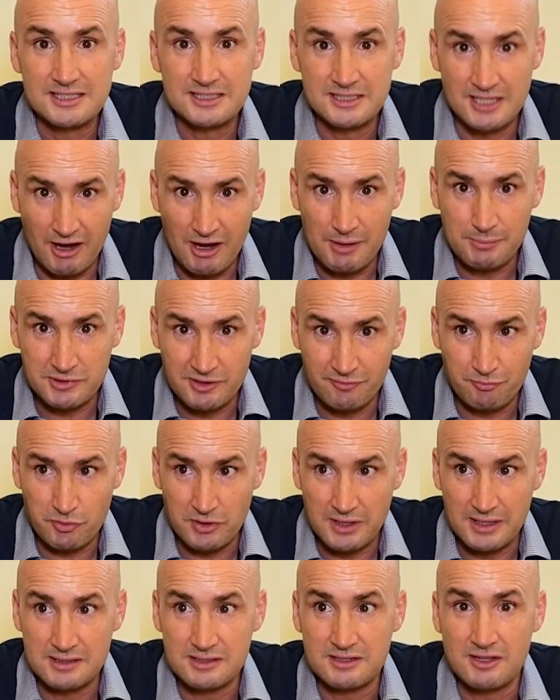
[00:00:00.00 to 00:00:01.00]
types of
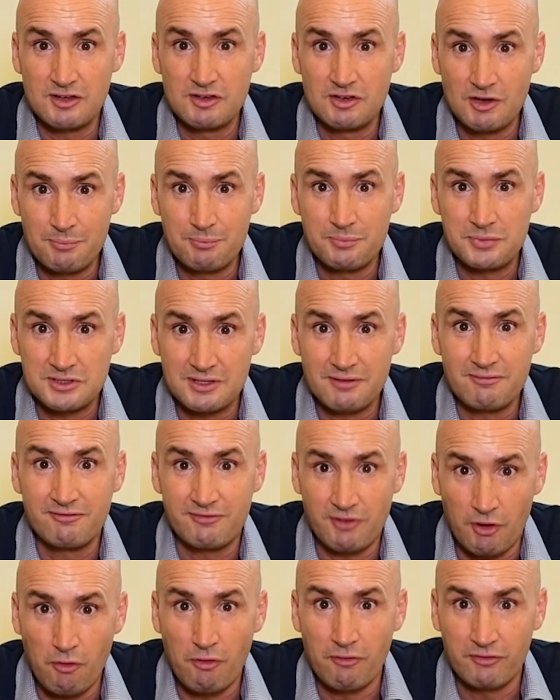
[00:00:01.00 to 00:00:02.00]
bricks, the numbers
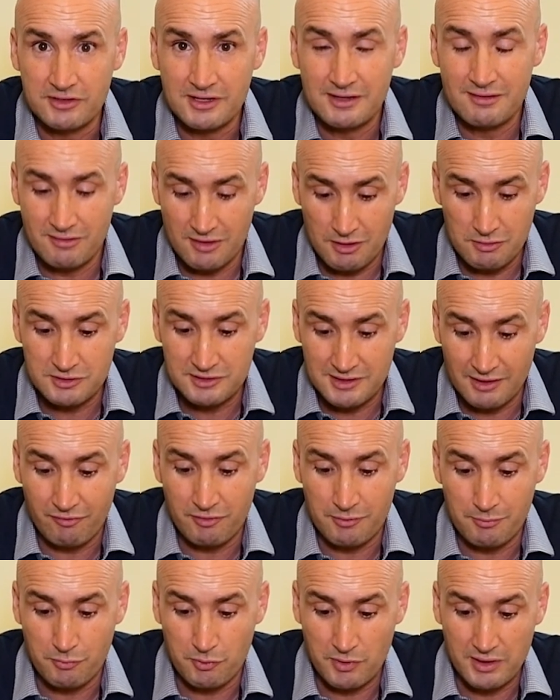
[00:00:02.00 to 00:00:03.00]
involved in those
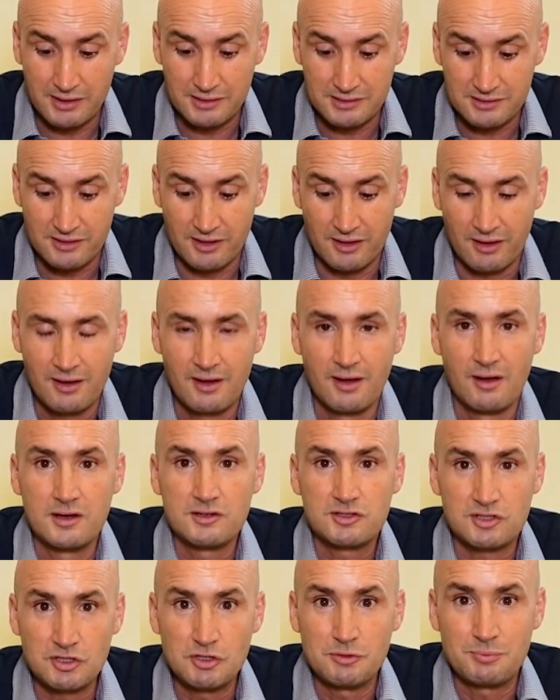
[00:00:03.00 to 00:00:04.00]
different bricks, the
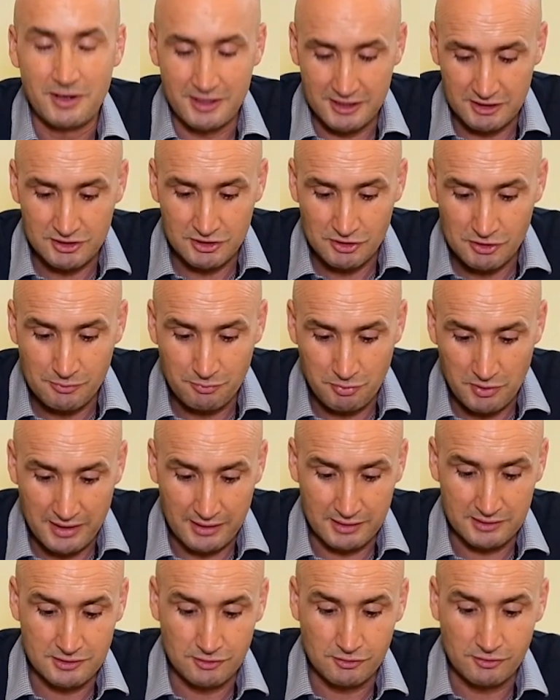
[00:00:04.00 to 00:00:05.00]
2x2
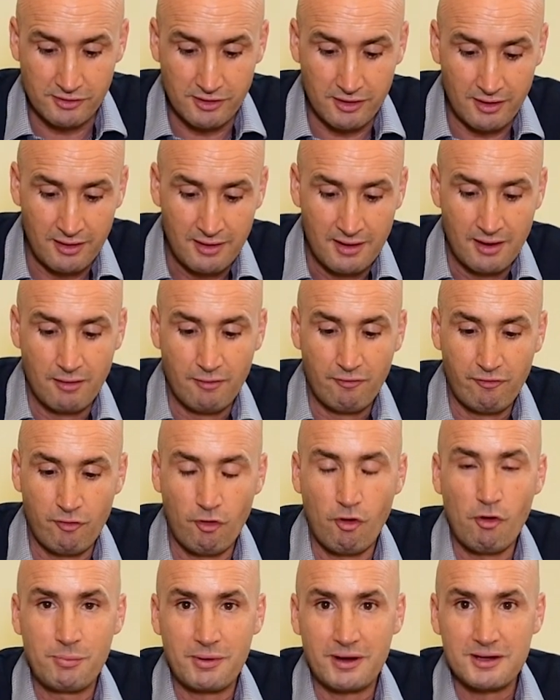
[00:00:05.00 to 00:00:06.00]
bricks or the
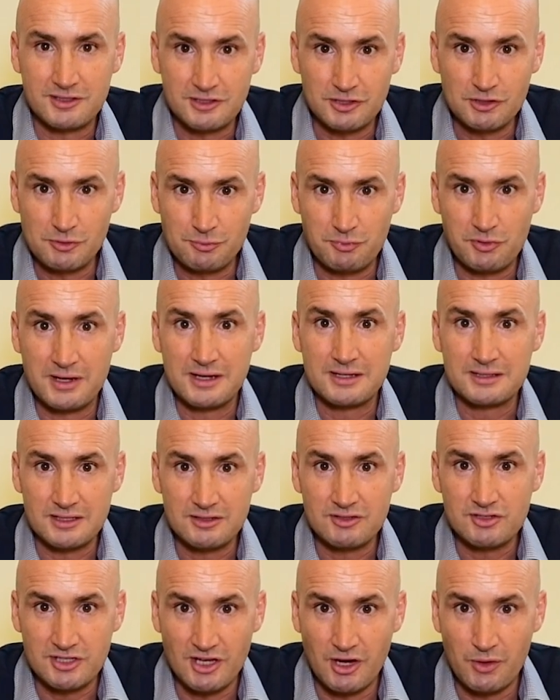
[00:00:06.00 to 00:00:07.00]
4x2 bricks and
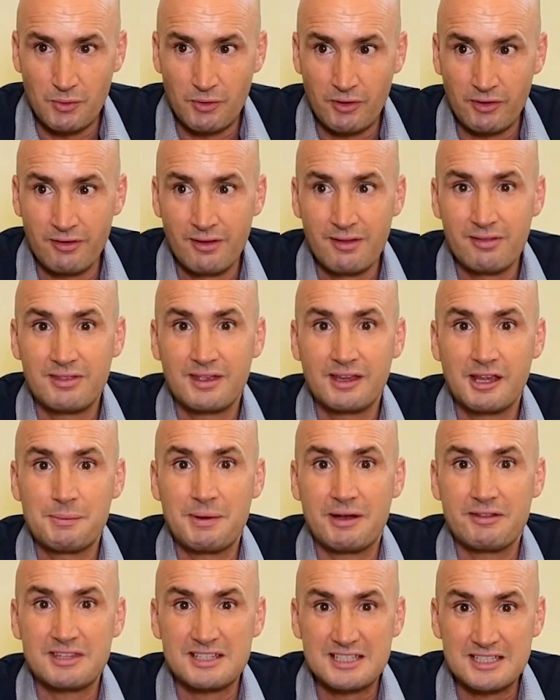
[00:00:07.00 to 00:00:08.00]
so on. Think
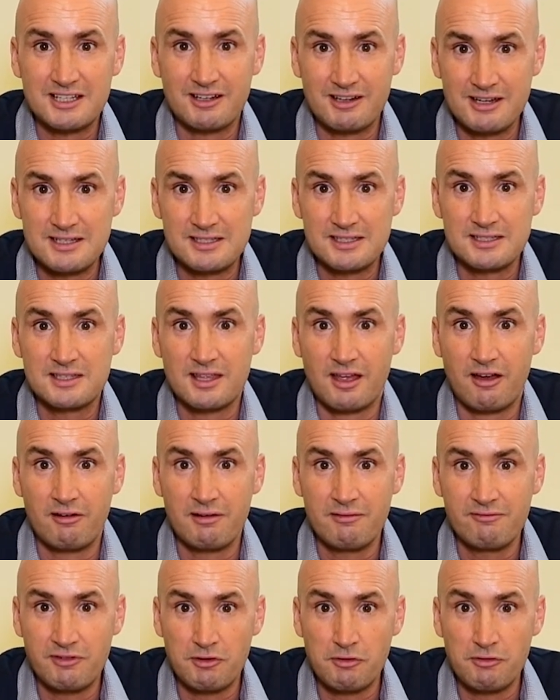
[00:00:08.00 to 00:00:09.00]
about the sizes that are
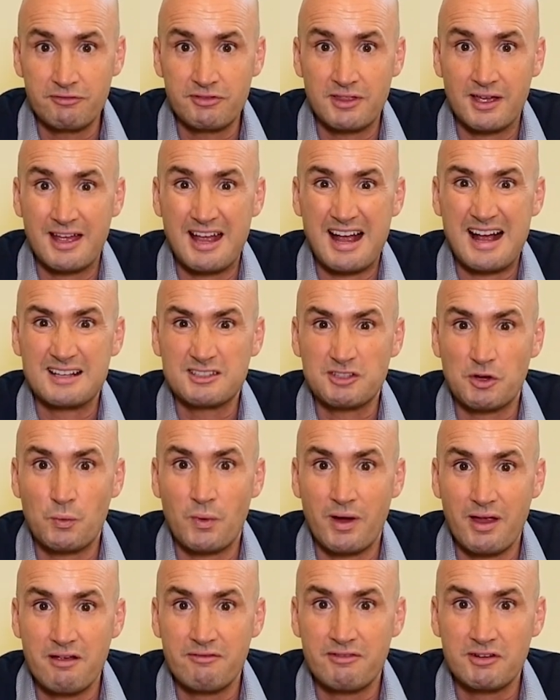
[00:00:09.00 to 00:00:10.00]
involved there as a
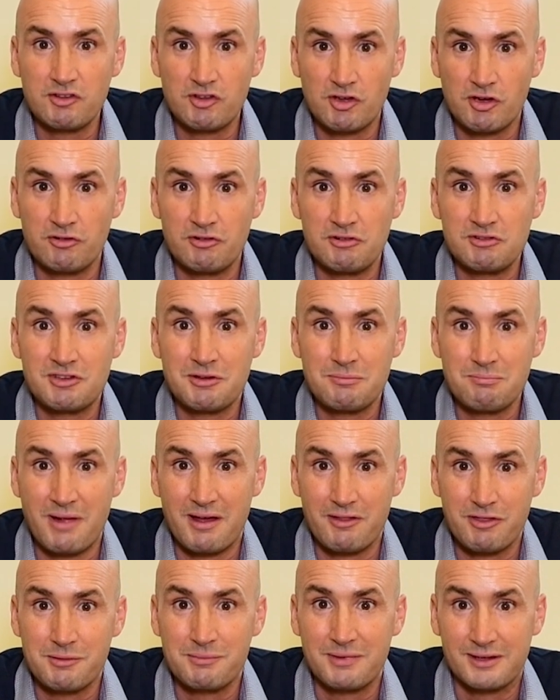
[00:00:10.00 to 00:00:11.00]
way of encouraging
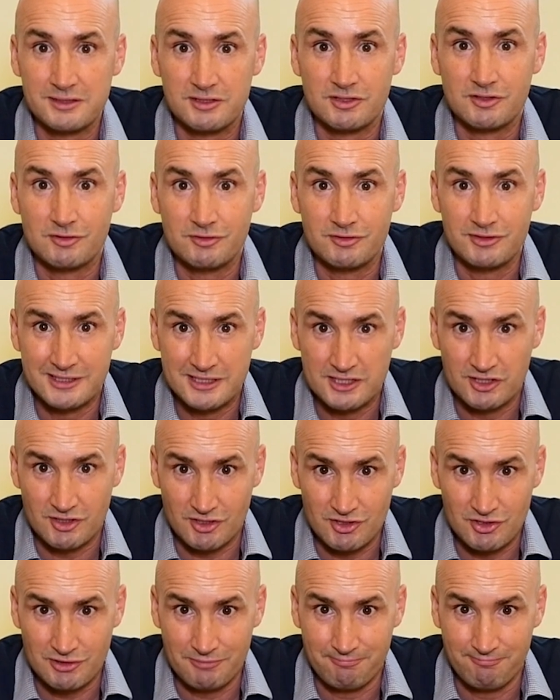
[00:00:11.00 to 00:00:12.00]
mathematical
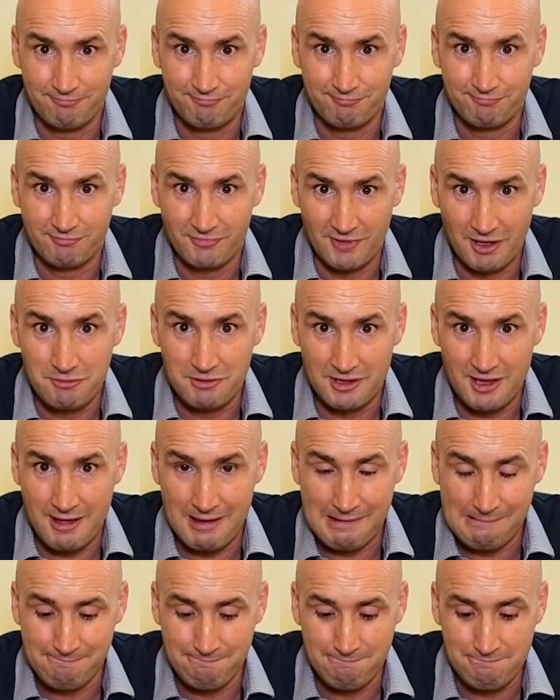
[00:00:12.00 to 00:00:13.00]
discussion.
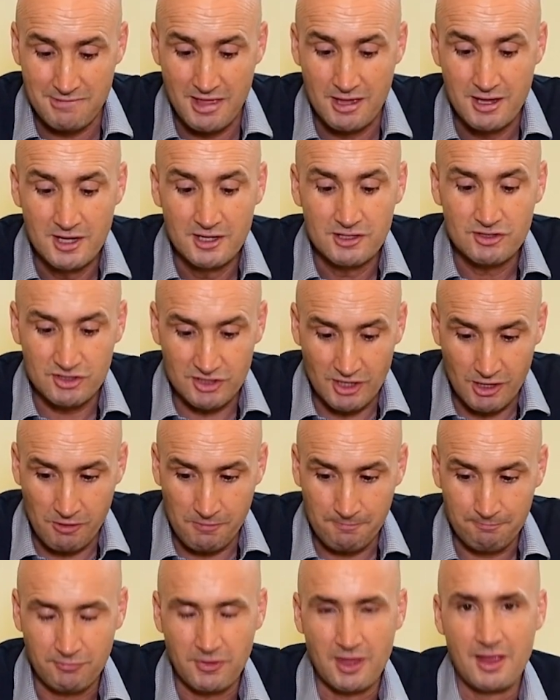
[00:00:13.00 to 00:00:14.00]
Okay,
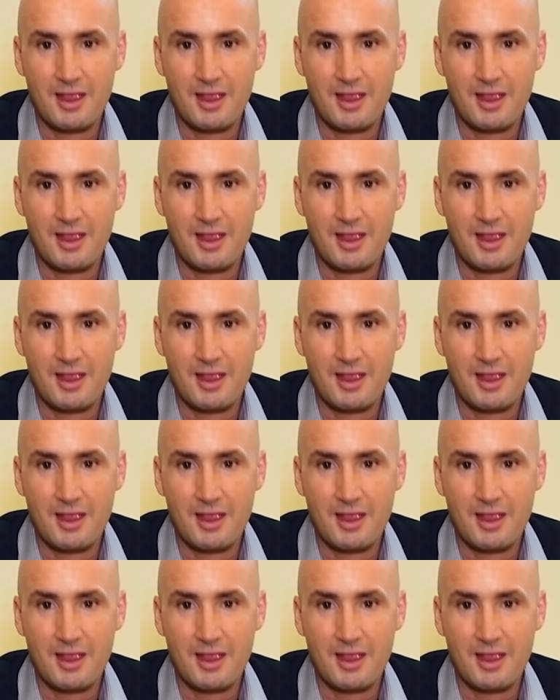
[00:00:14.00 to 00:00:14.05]
so